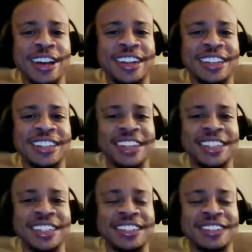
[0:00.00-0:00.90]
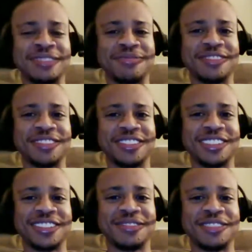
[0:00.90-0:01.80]
doesn't he just
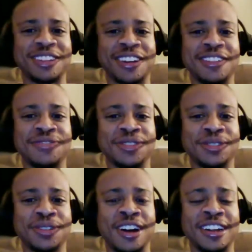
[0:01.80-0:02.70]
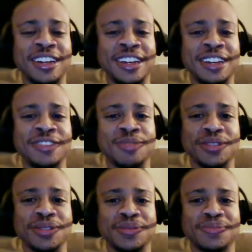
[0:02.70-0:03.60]
turn full on heel mode?